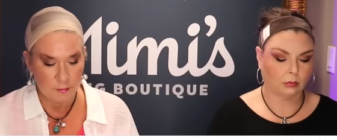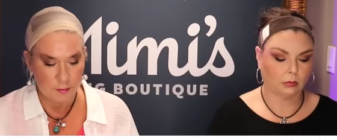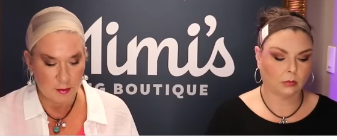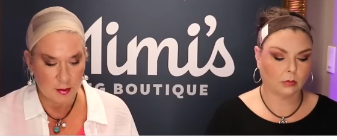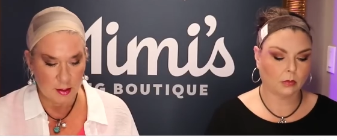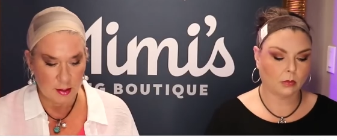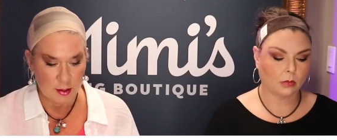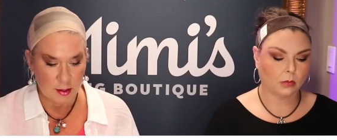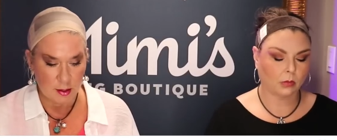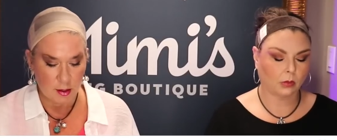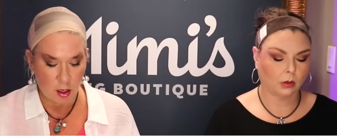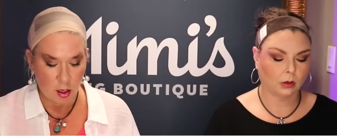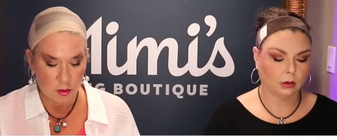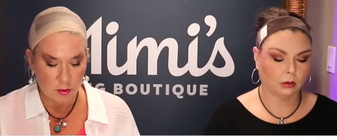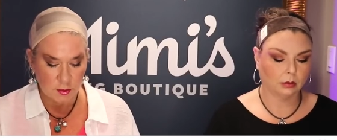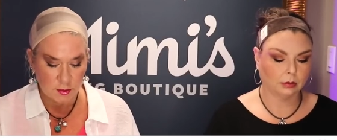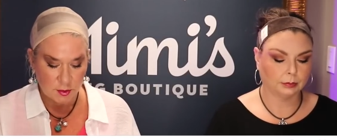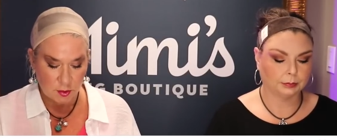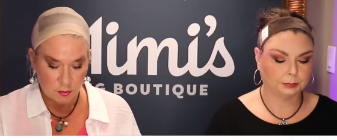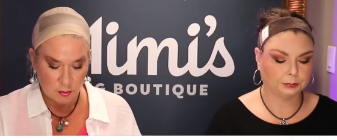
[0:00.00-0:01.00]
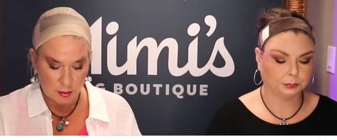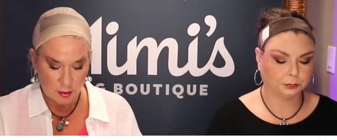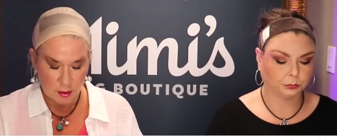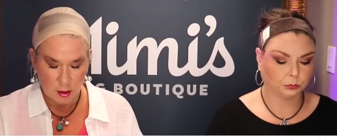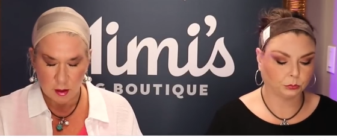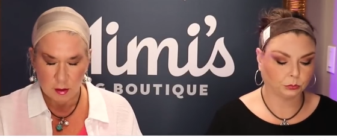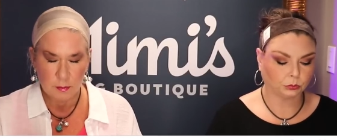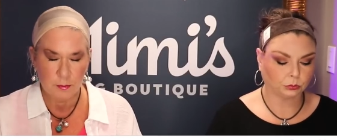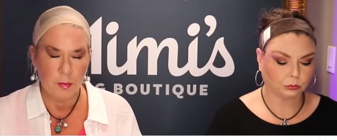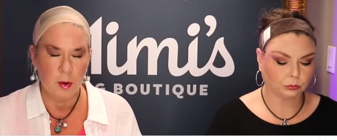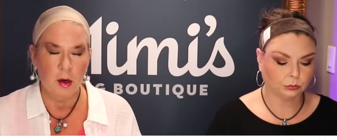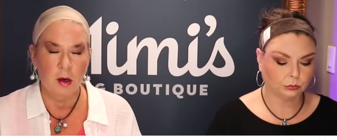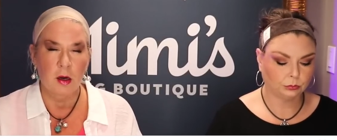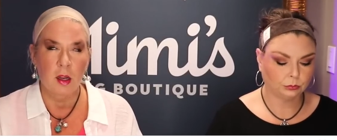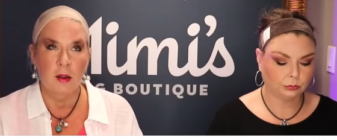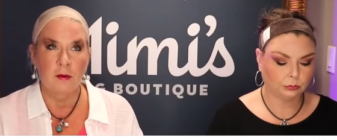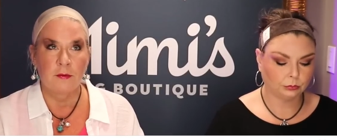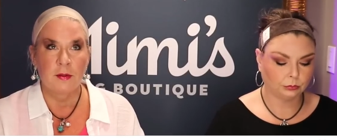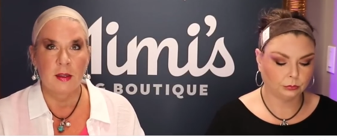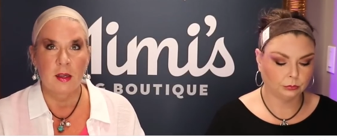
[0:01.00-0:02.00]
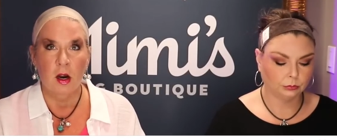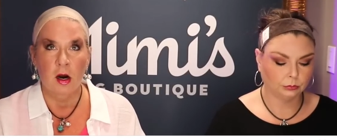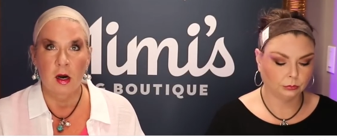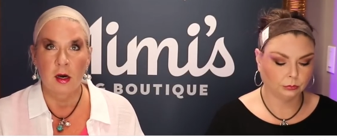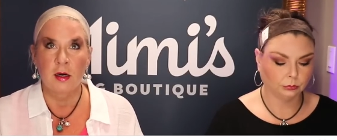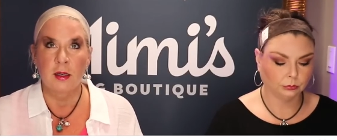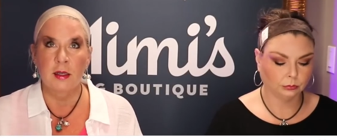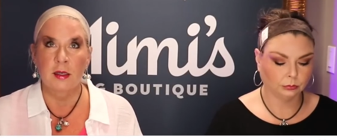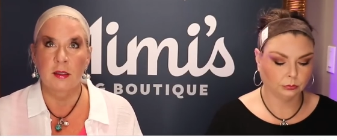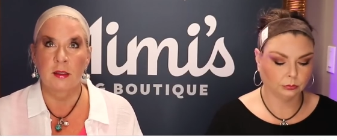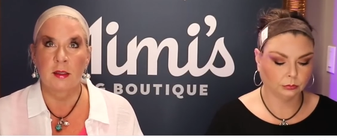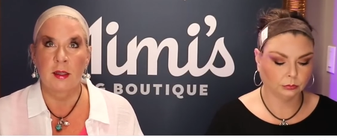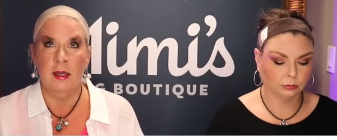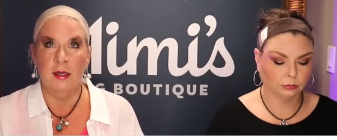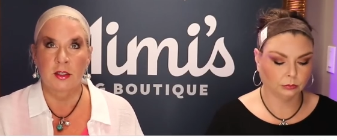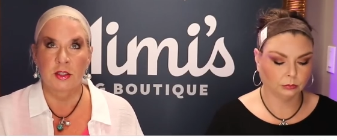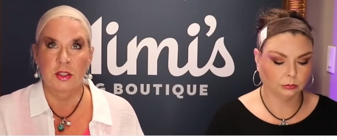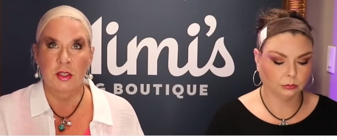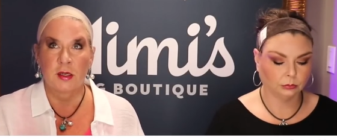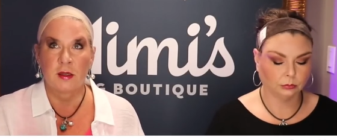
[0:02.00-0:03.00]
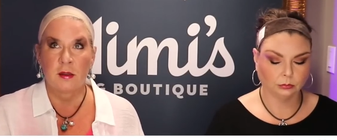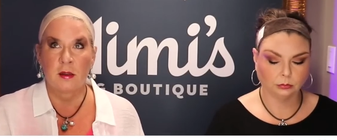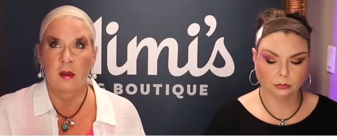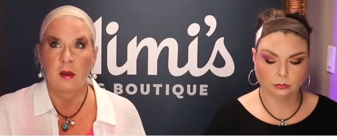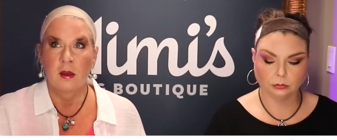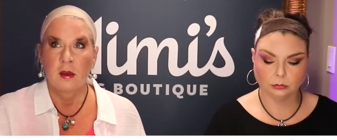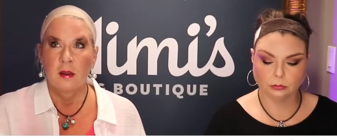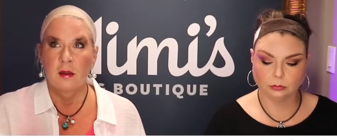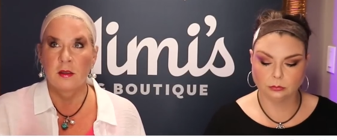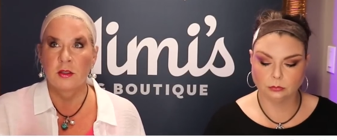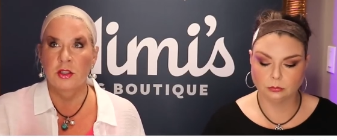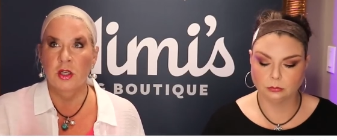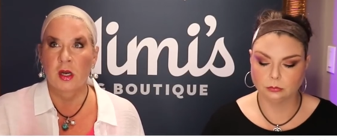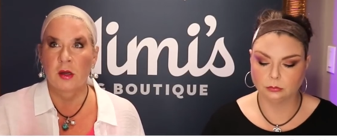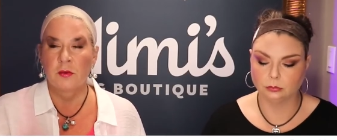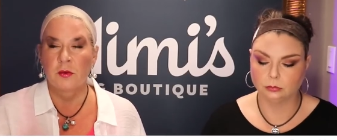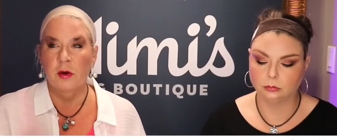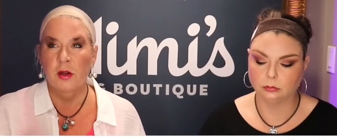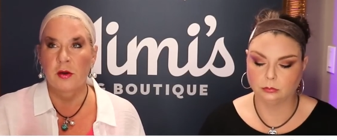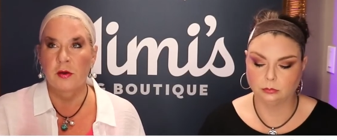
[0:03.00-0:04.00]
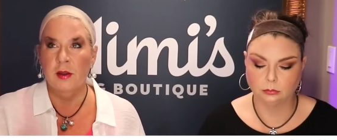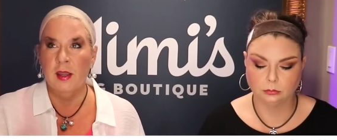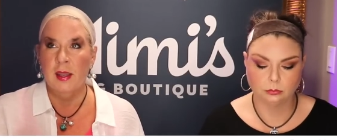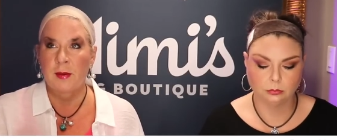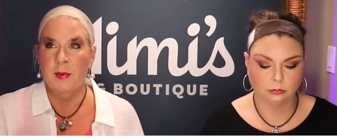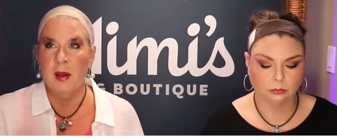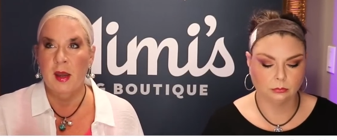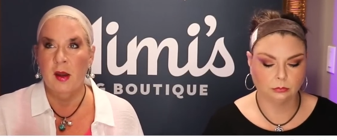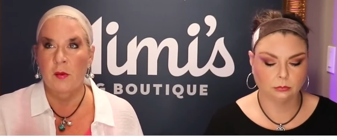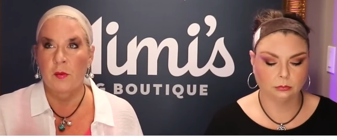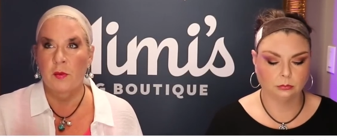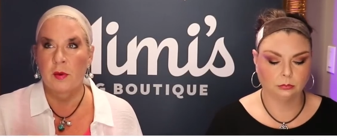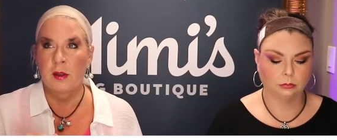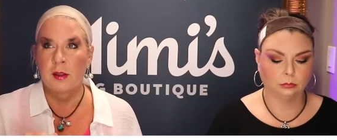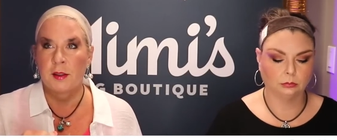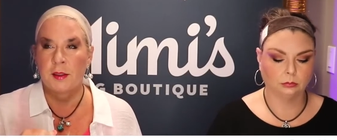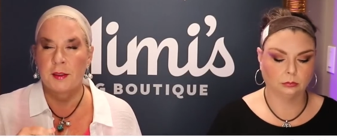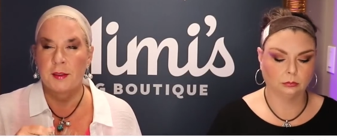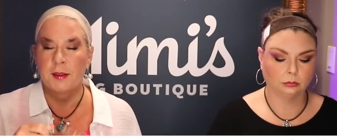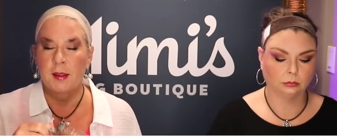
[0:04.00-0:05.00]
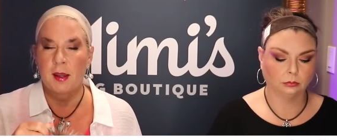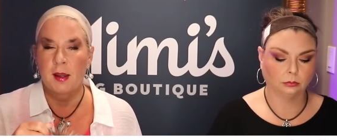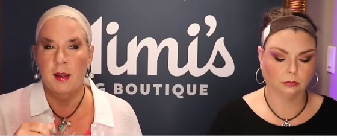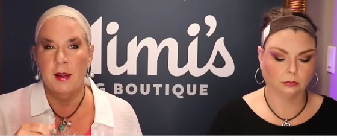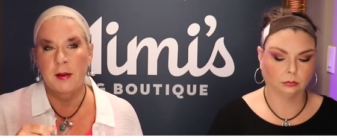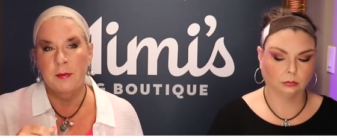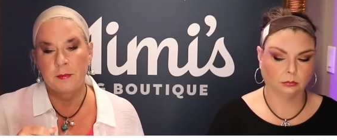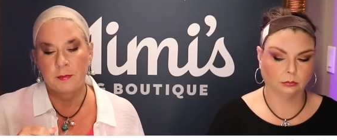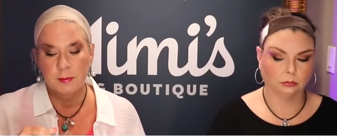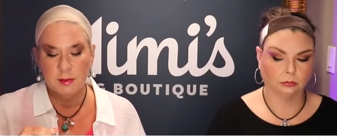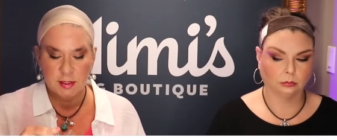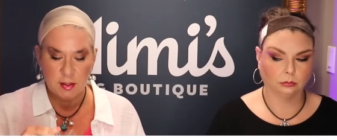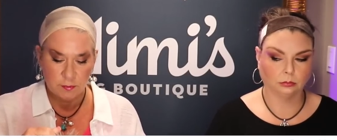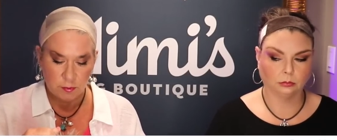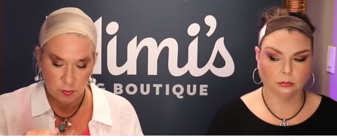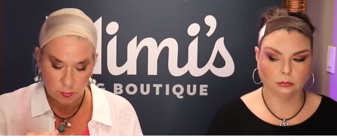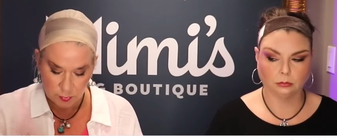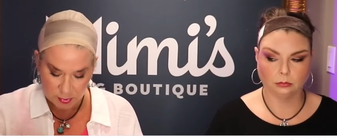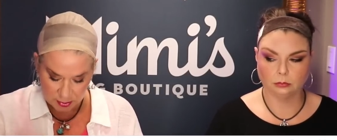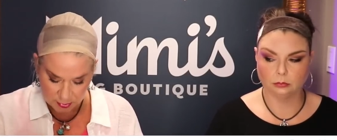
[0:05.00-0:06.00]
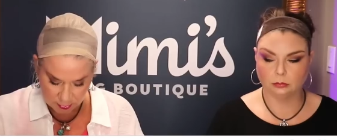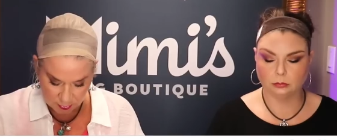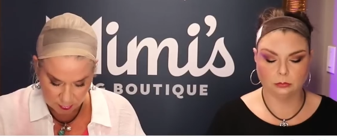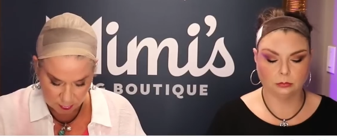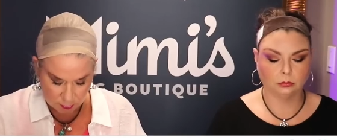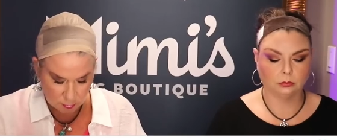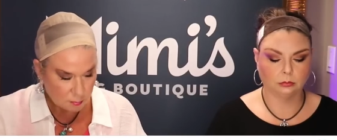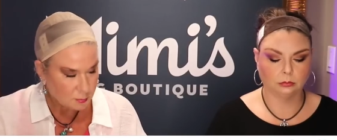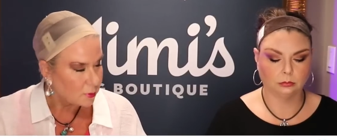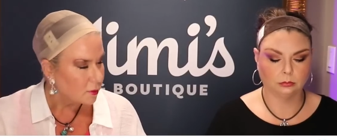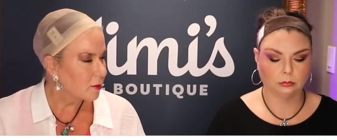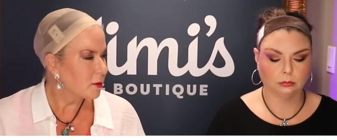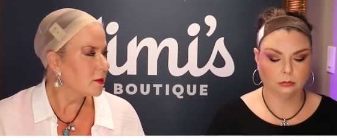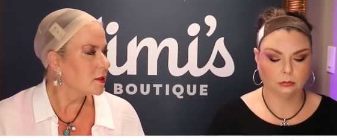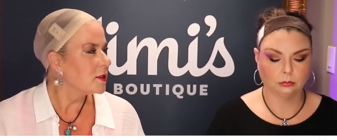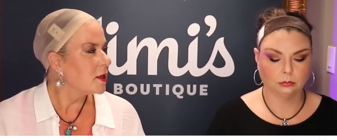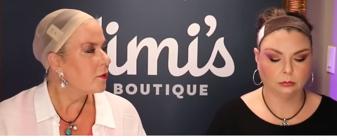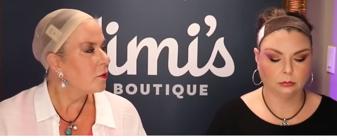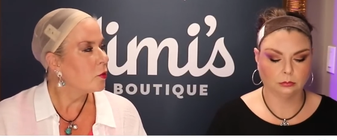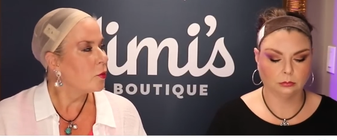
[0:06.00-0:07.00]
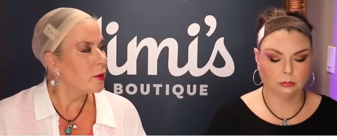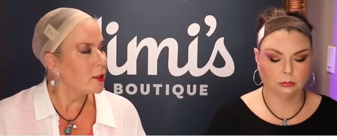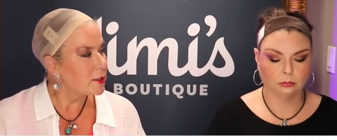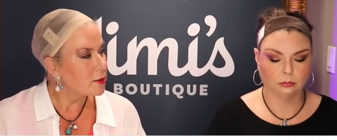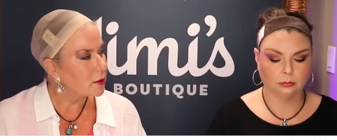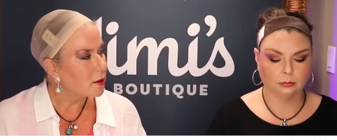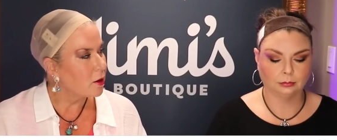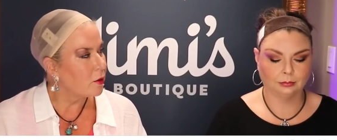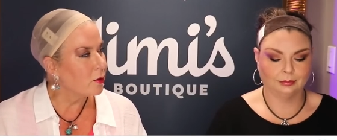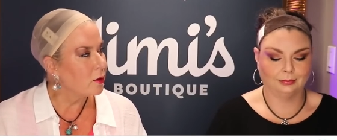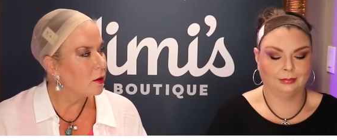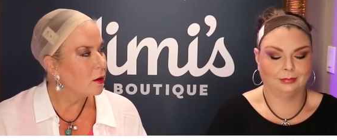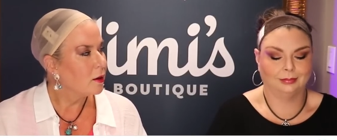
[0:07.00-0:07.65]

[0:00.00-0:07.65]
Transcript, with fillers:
Speaker 1: the also uh, part of the Arctic collection that John Renault came out with um, several weeks several weeks ago.